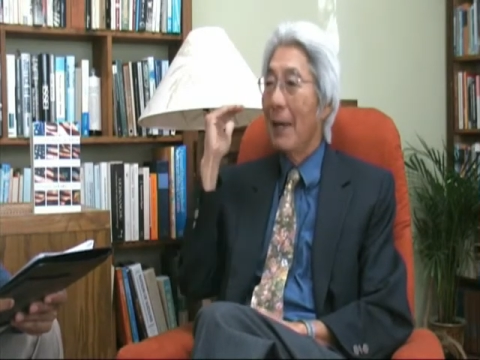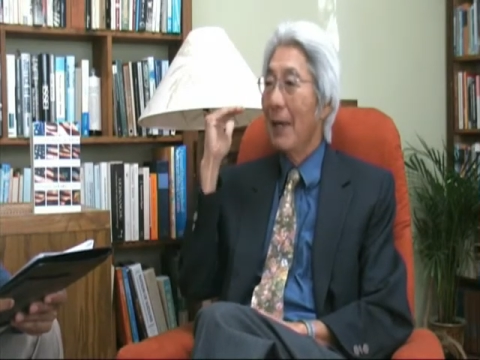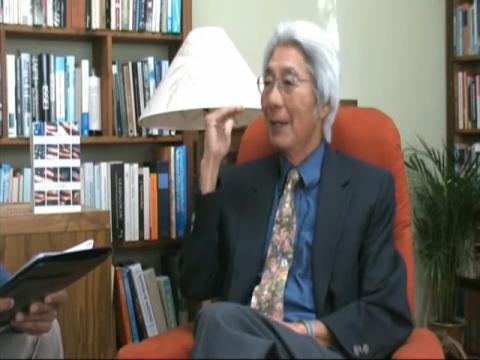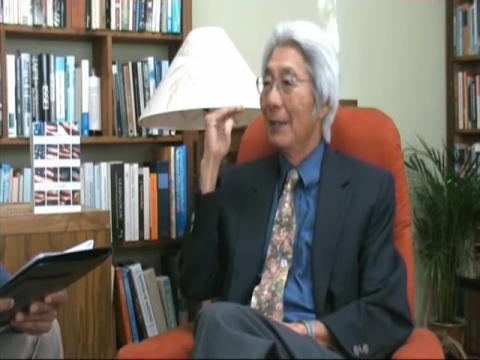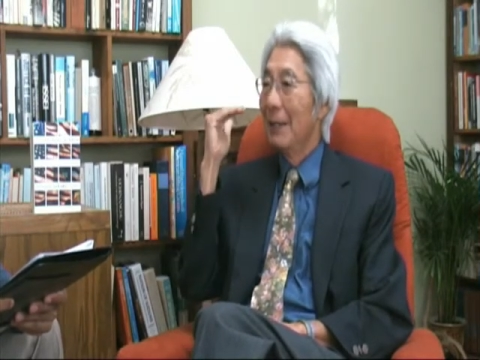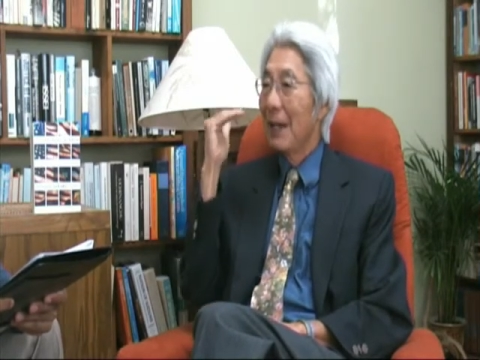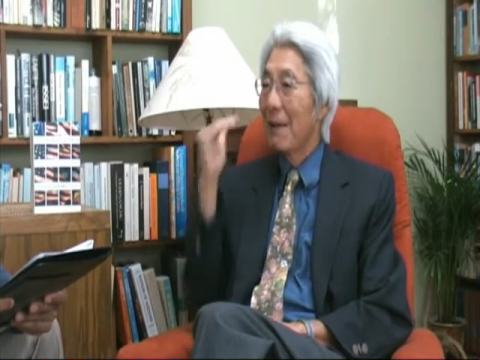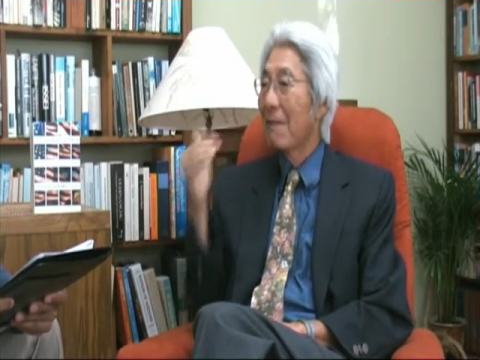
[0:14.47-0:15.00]

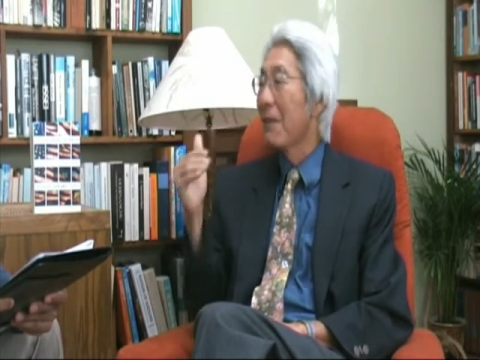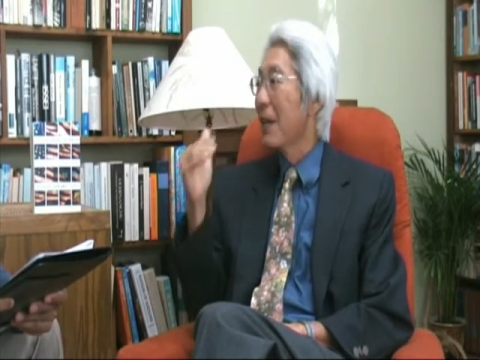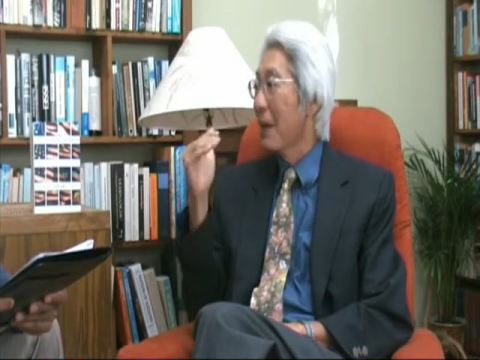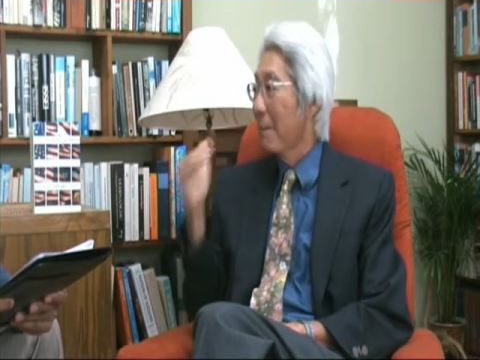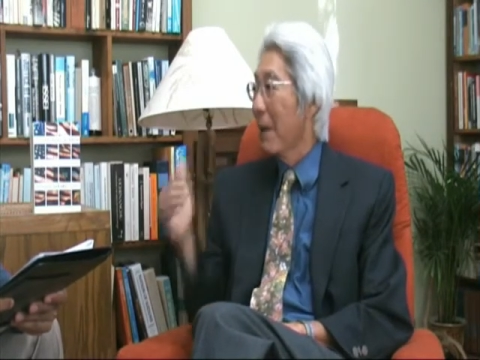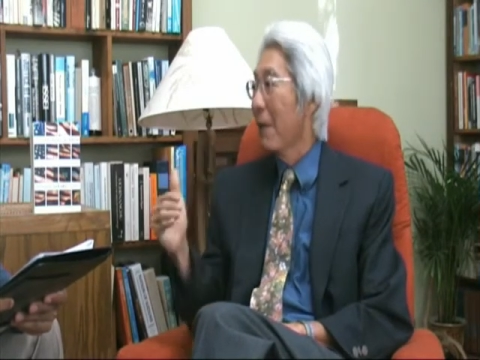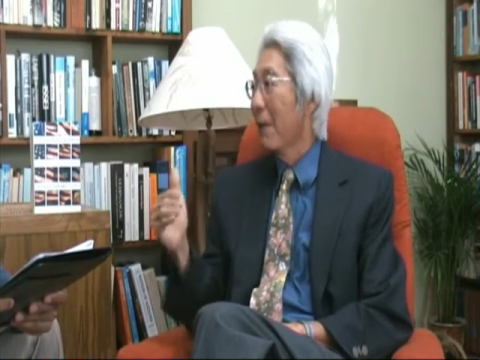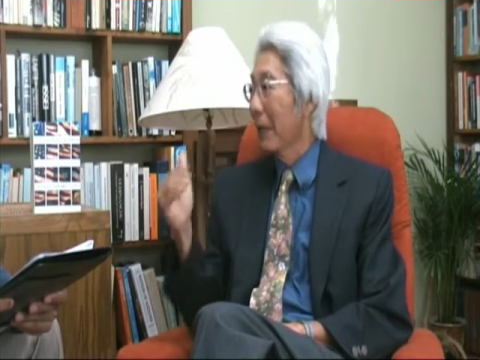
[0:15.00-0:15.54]
and every
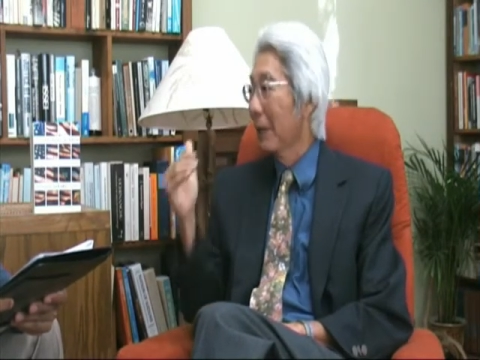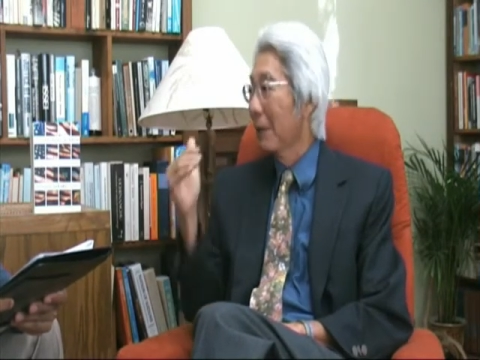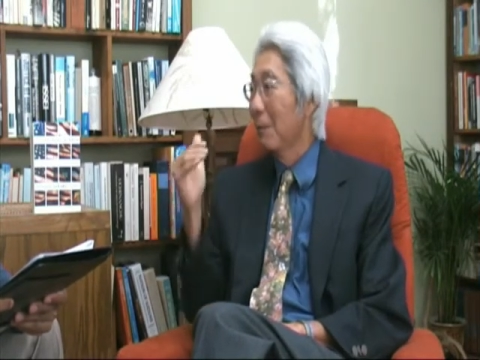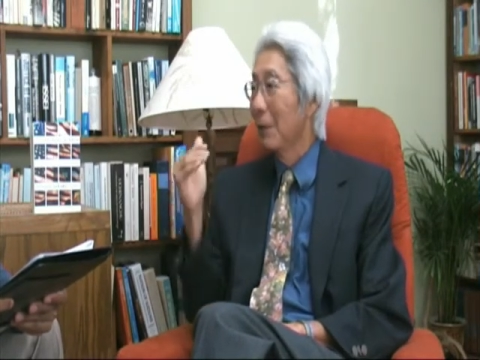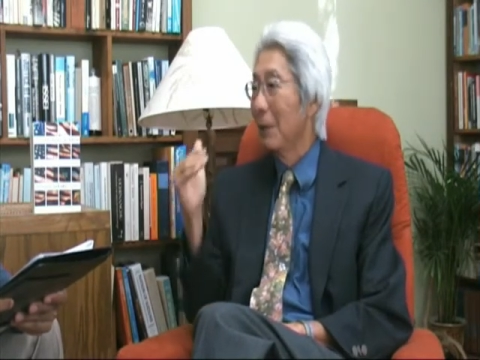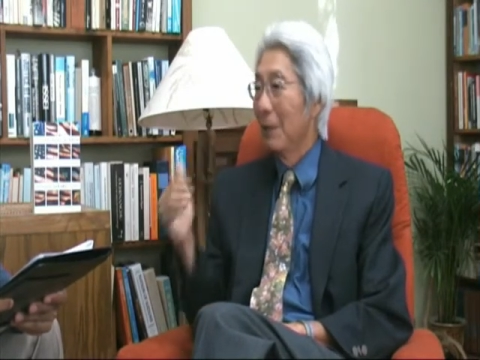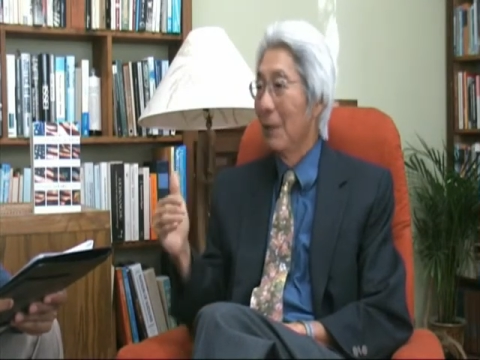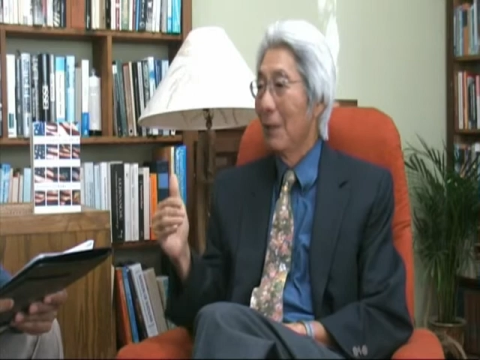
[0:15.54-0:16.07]

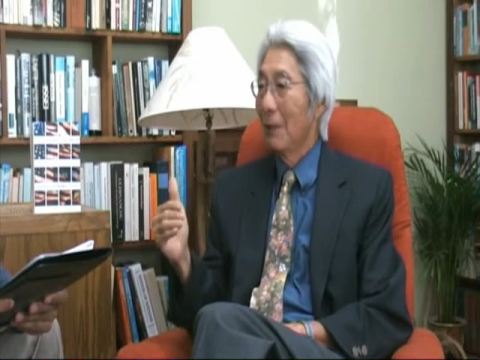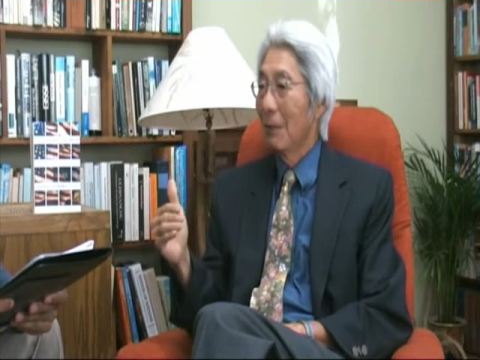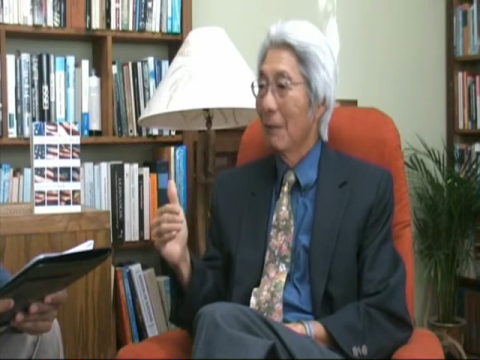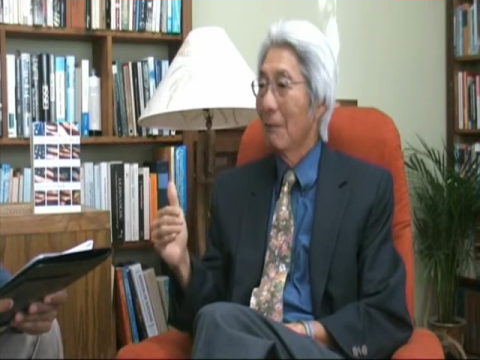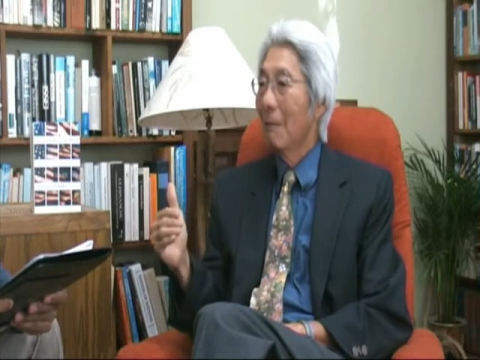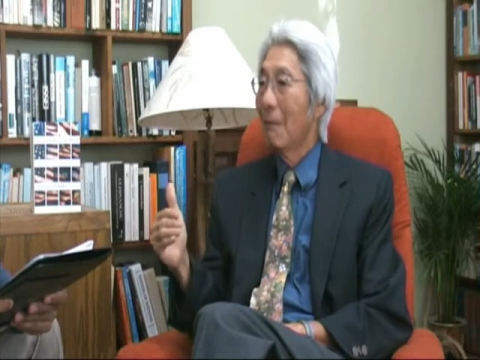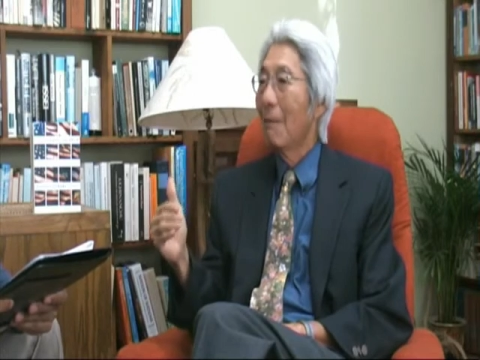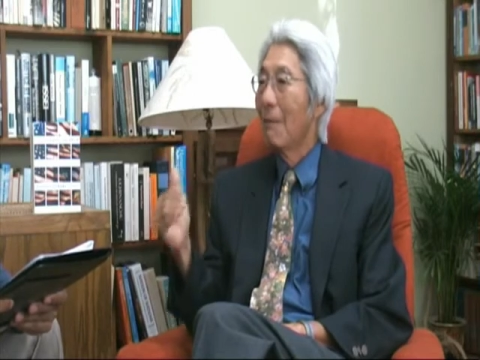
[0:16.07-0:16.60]
American would know,
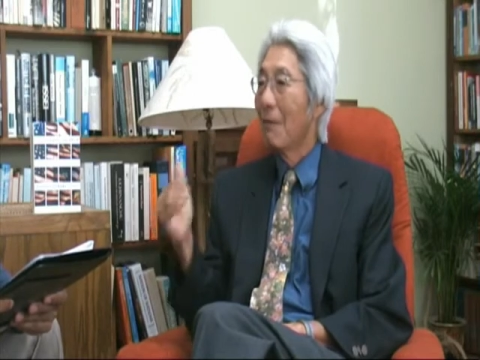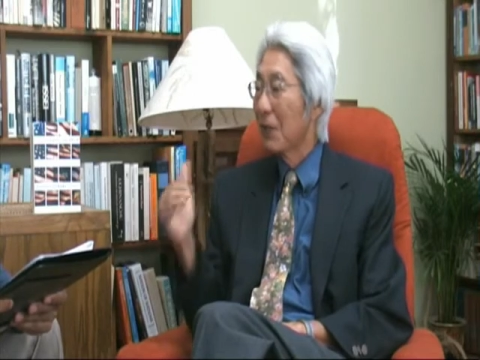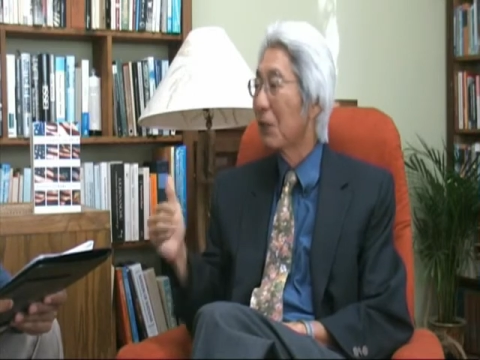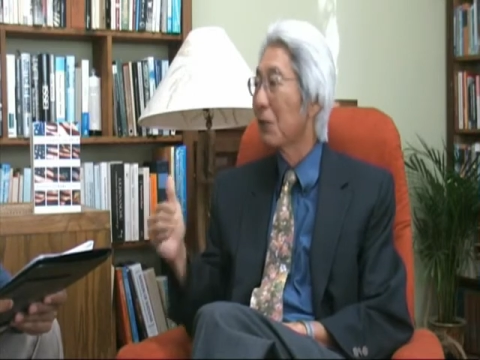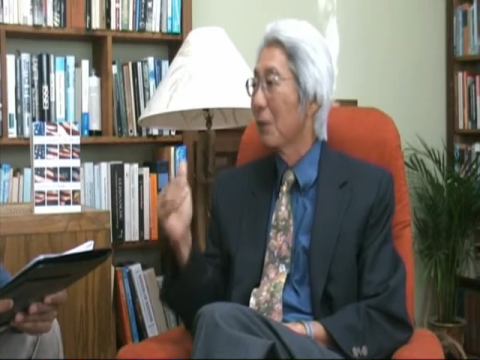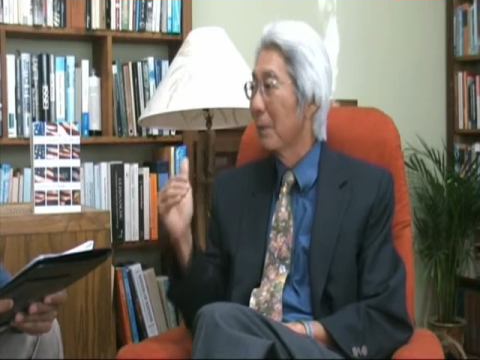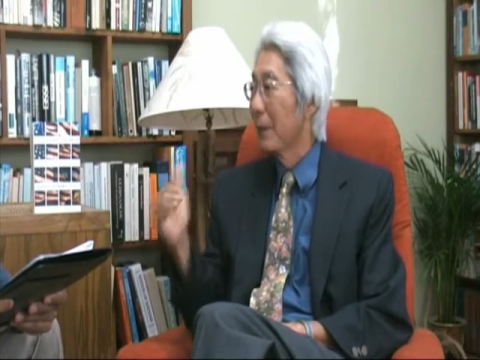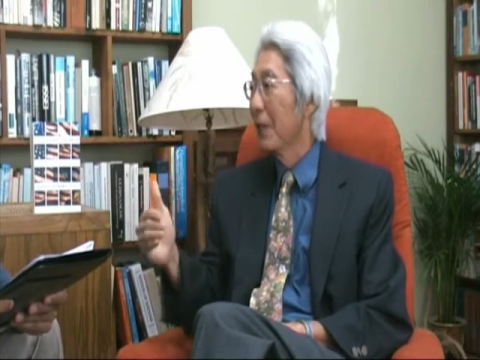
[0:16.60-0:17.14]

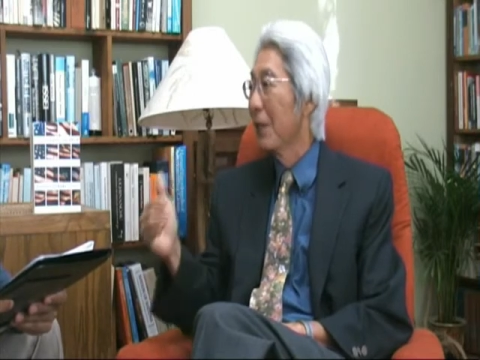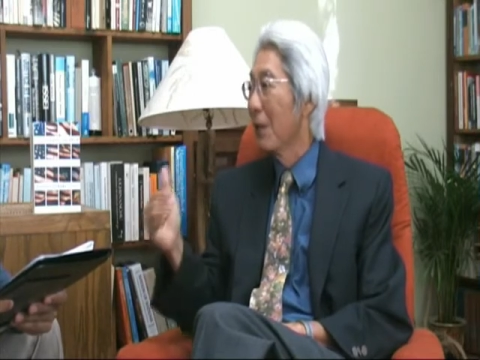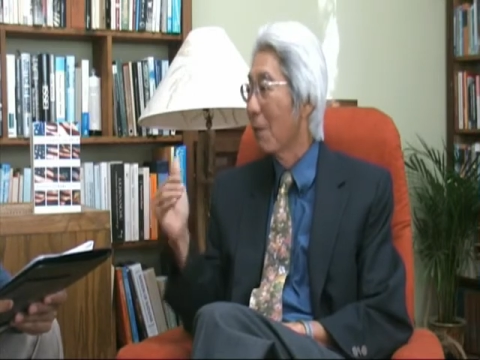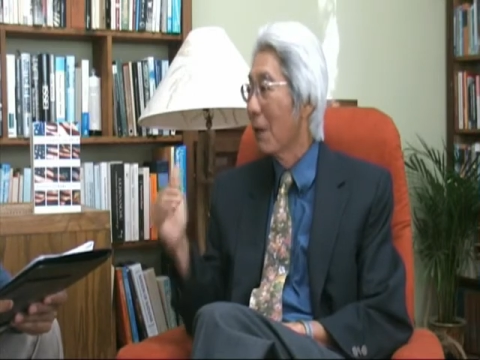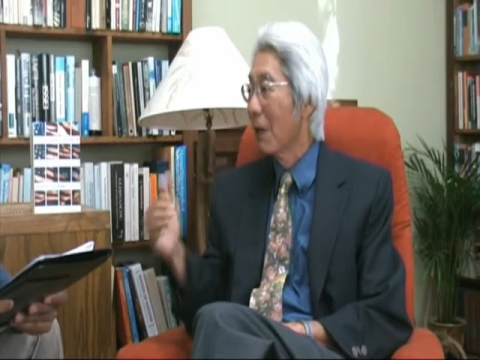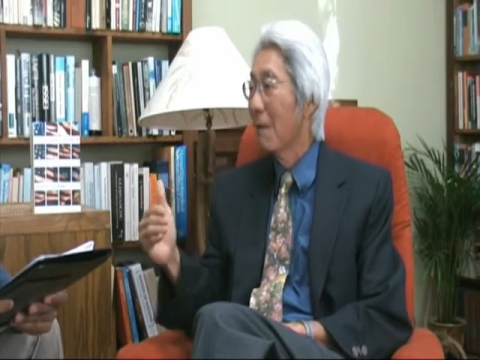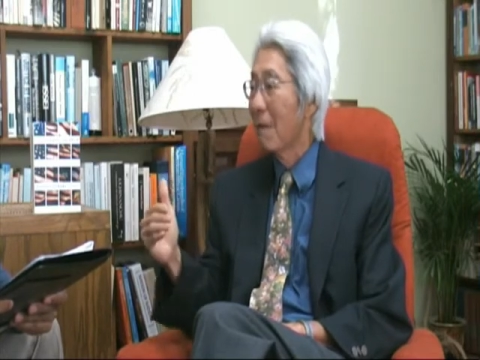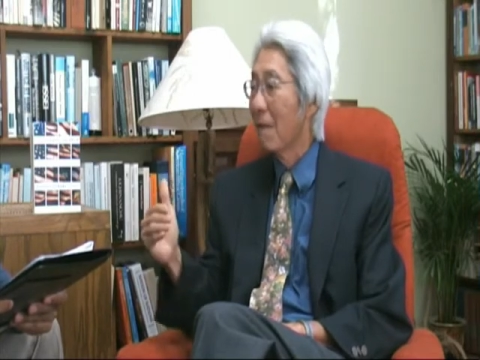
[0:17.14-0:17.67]
this would be the
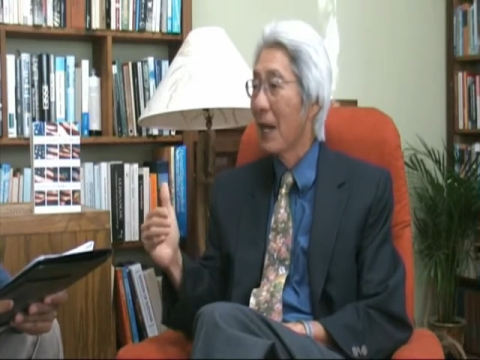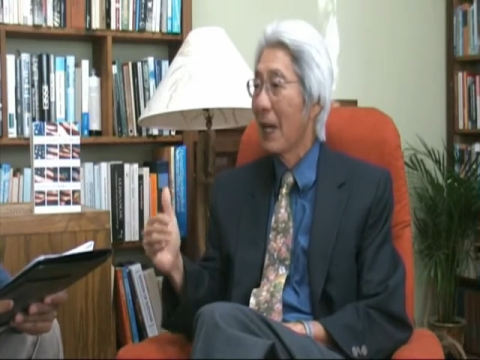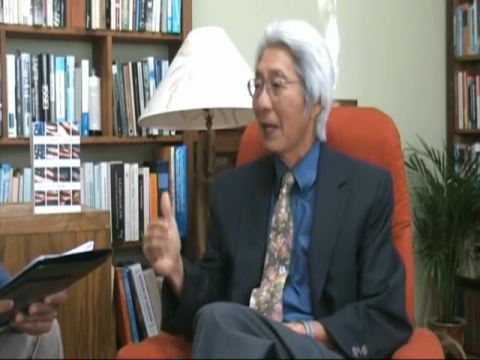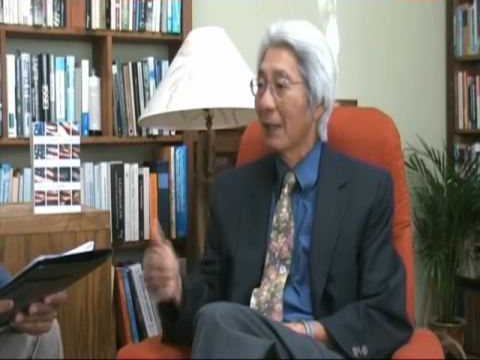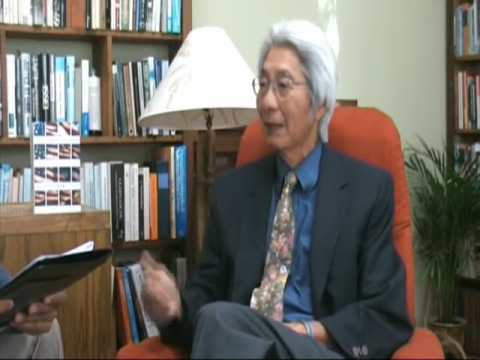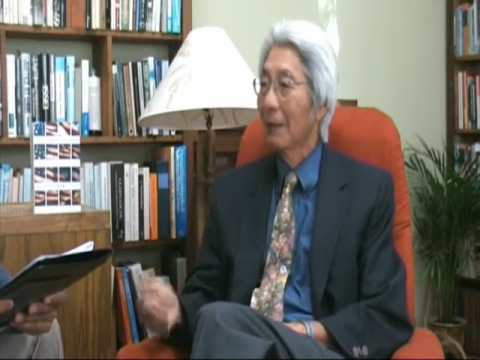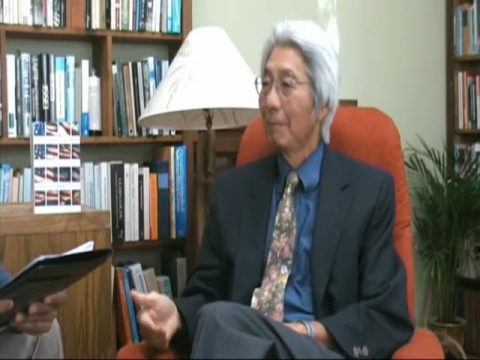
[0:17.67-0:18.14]
one fact.